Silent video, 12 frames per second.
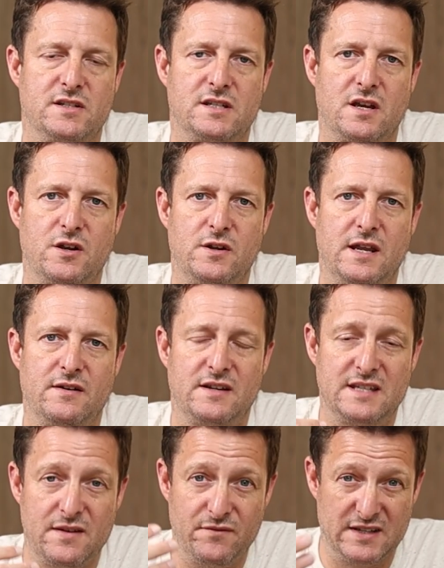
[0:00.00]
So in those
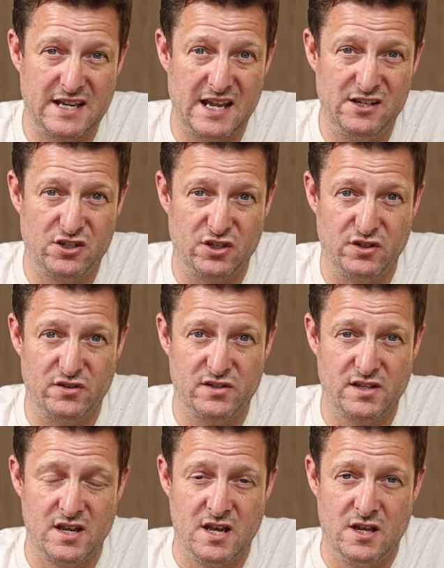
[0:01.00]

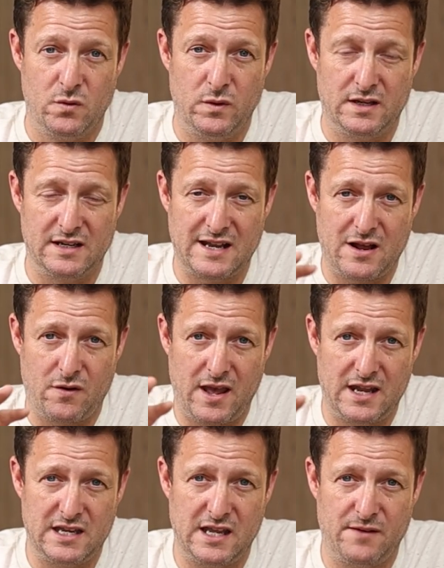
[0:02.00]
invitations, we can now
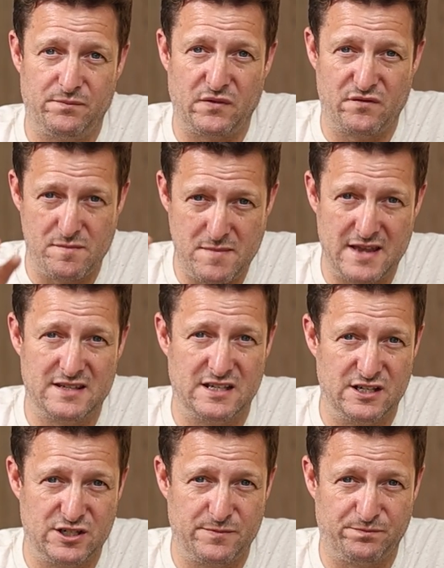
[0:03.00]
edit the
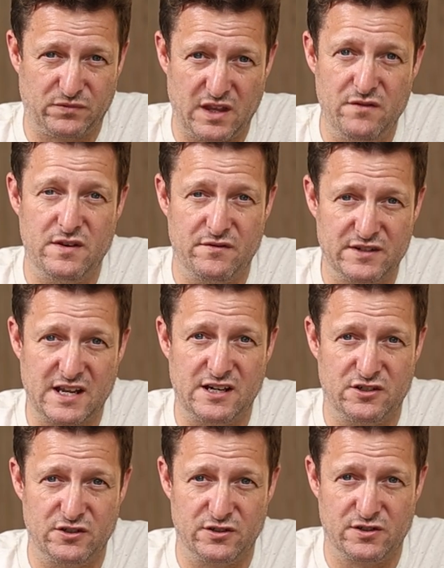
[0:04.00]
message in the
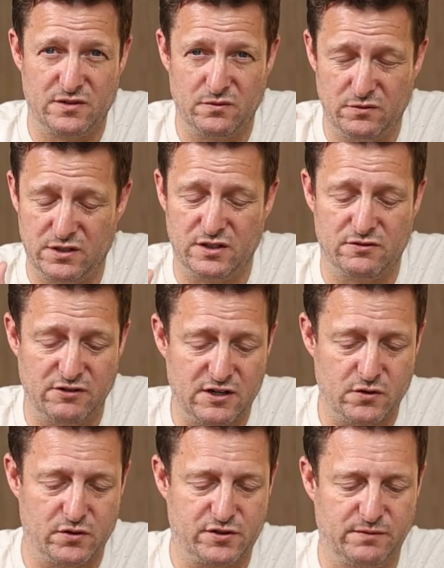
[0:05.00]
invitations, which is really
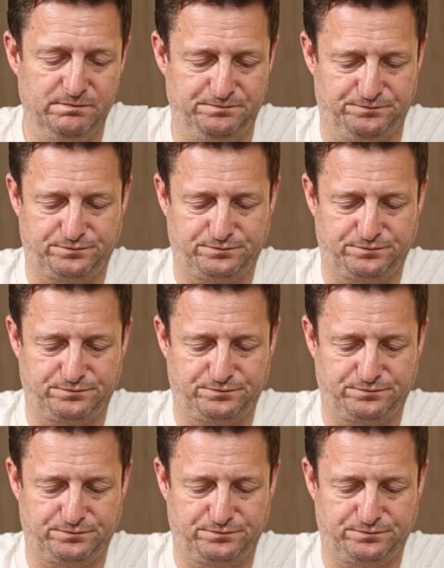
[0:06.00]
awesome.